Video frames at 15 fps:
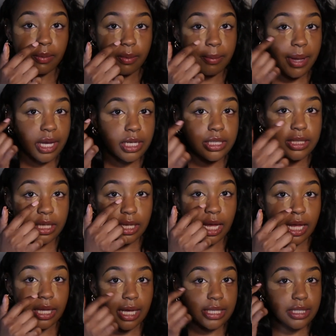with my concealer,
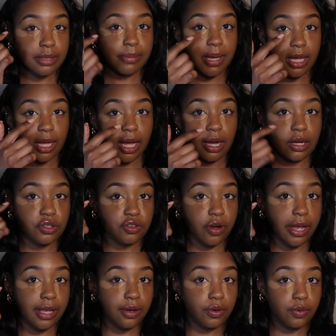I like to make like a
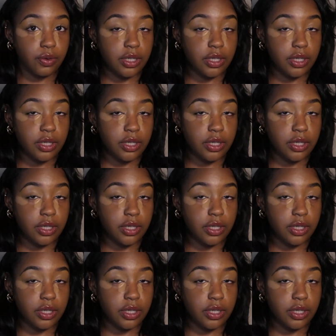triangle,